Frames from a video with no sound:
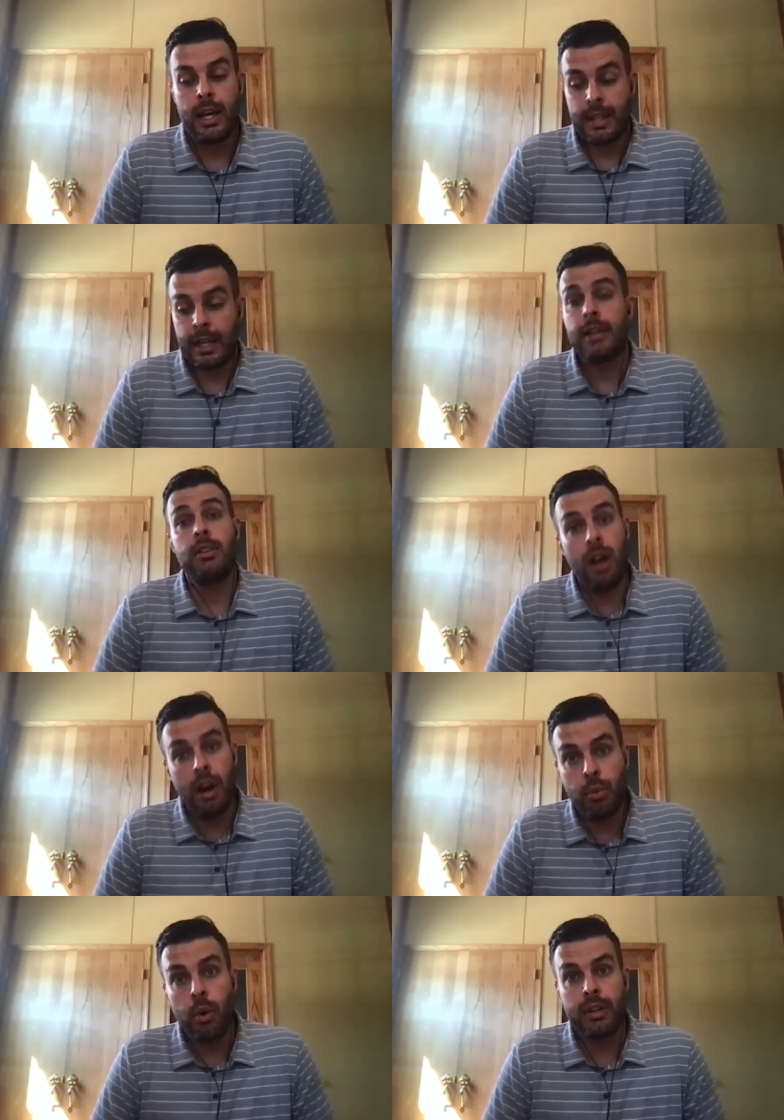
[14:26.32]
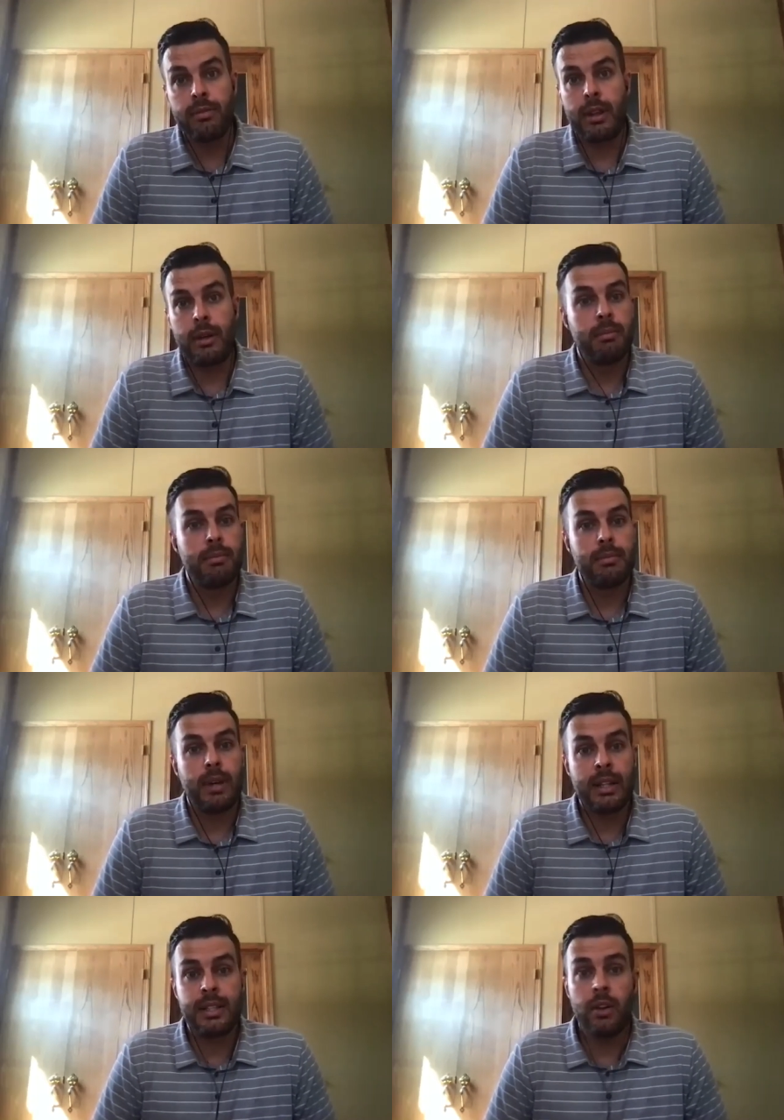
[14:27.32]
that I love working for them.
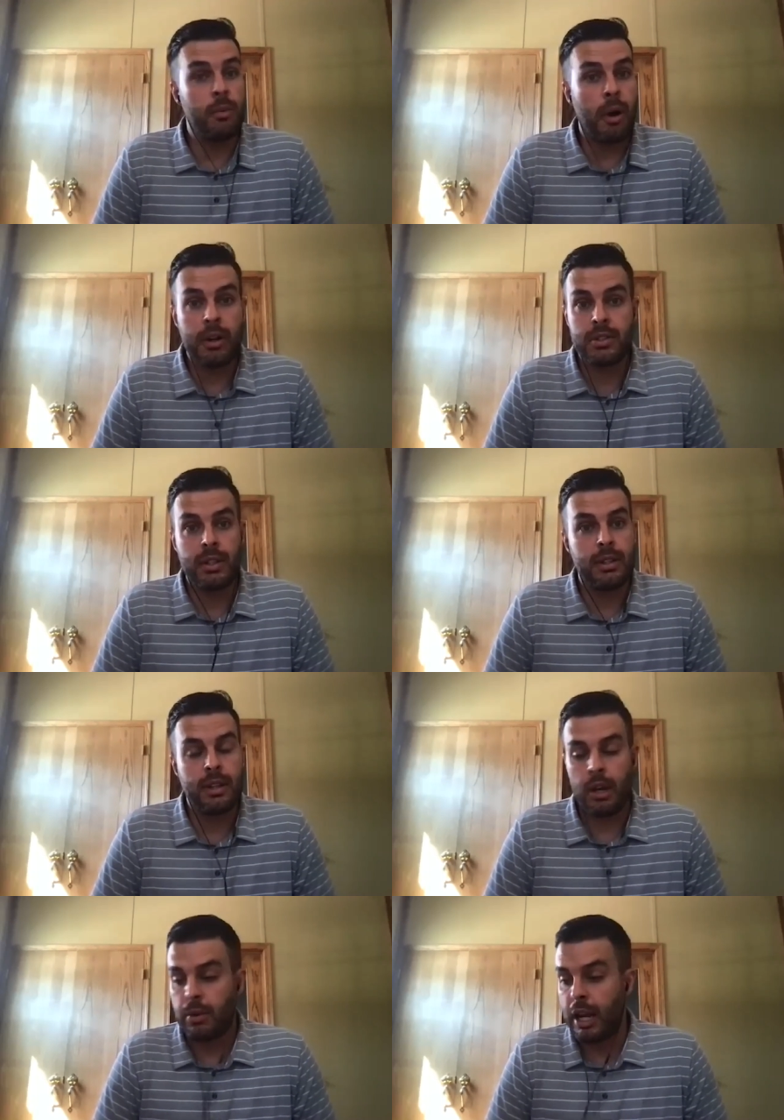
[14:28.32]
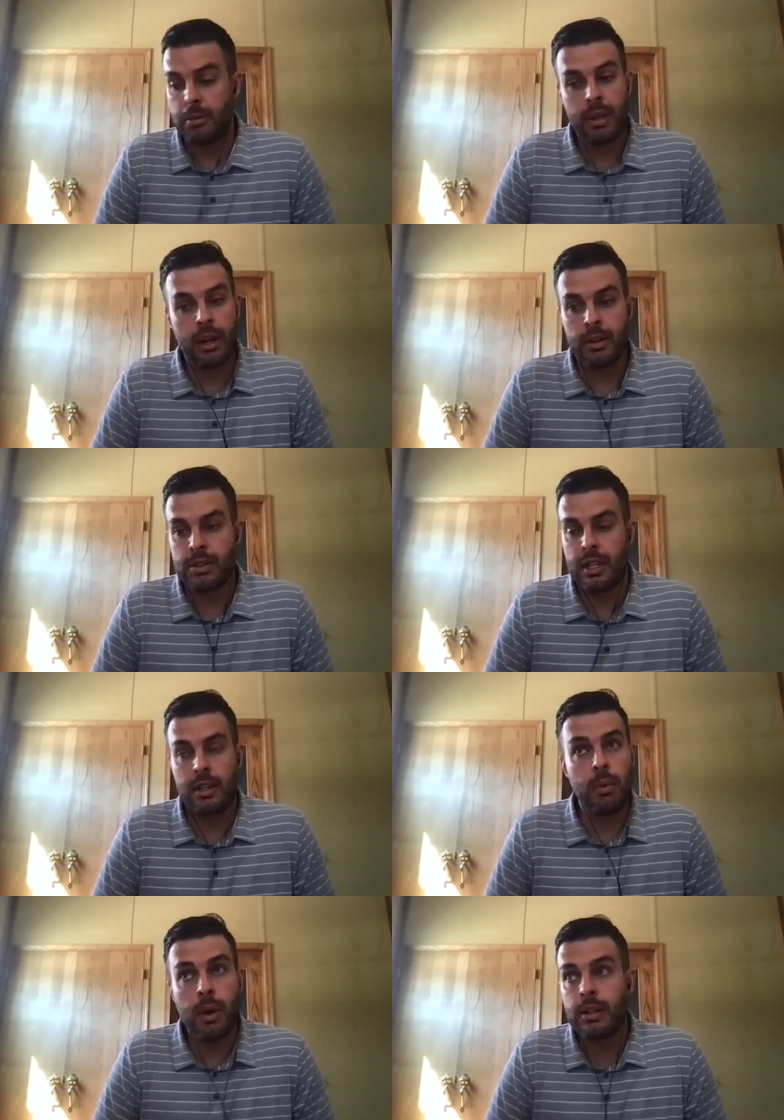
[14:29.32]
I tell them honestly, I write them a letter and say, you
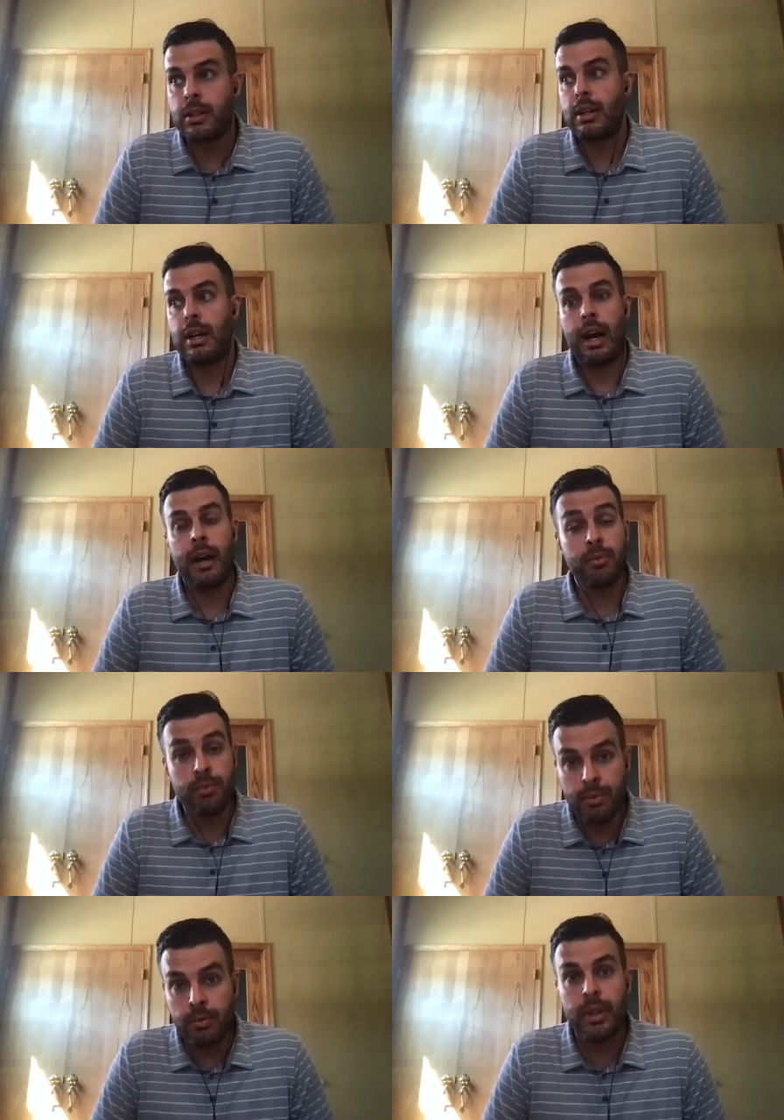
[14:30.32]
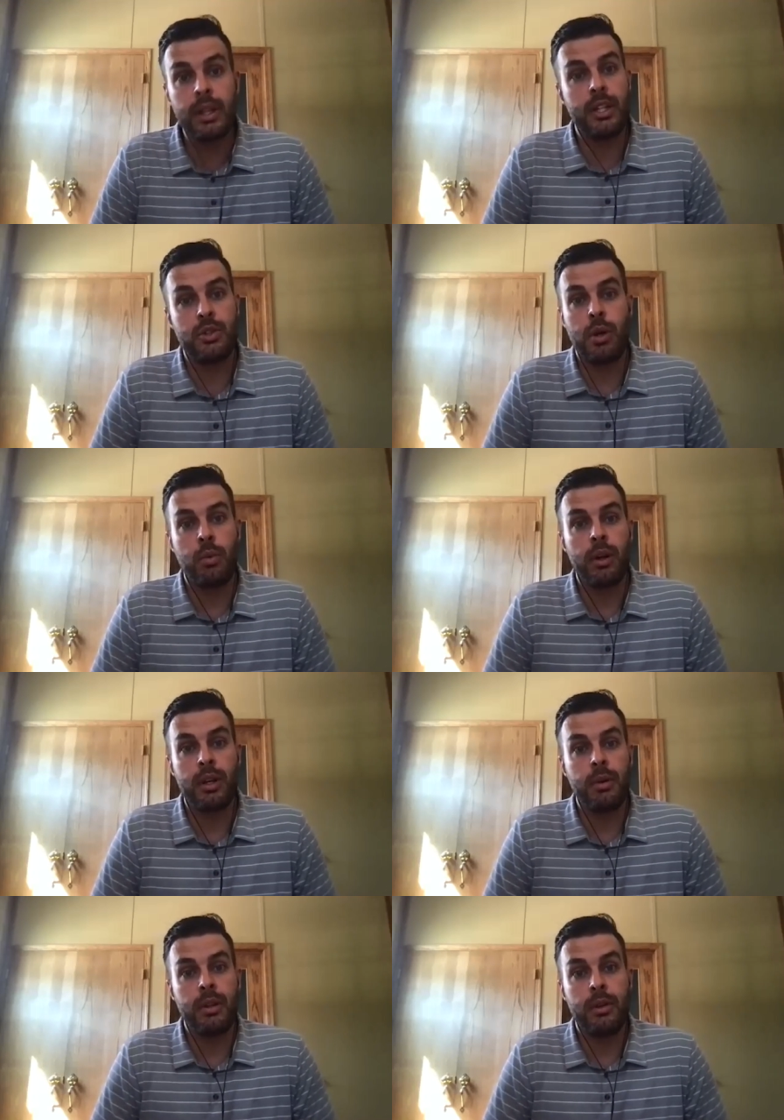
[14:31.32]
know what, I really enjoy
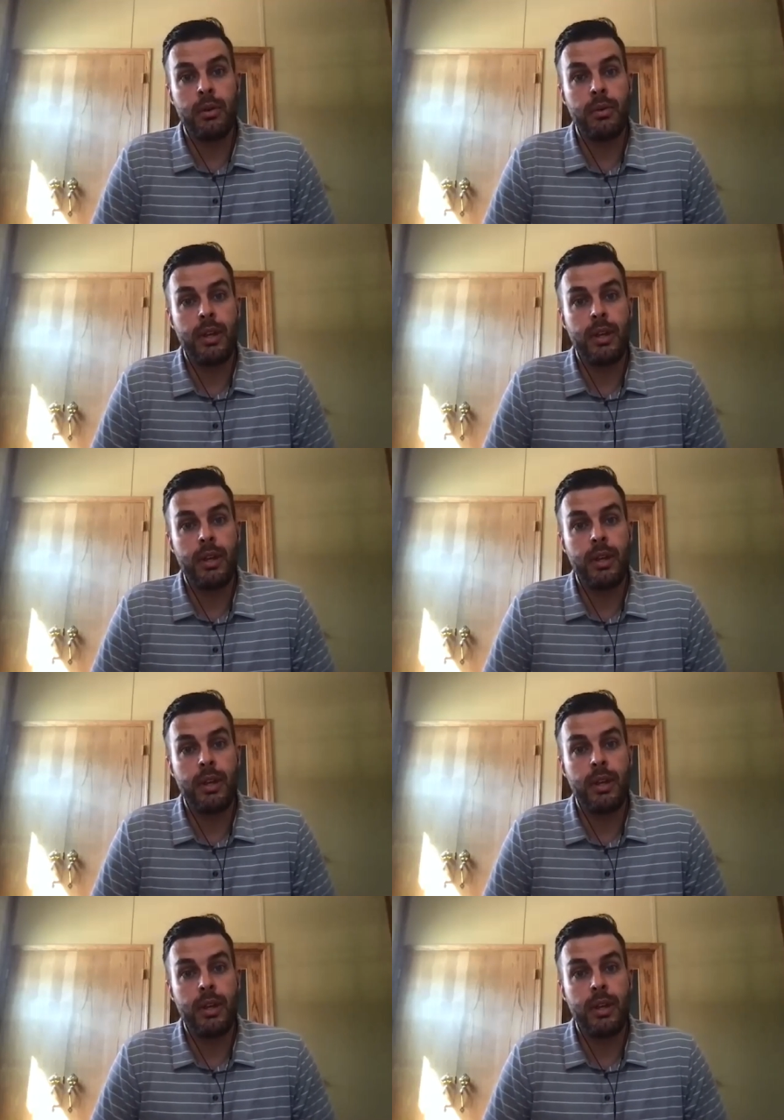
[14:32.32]
working with you.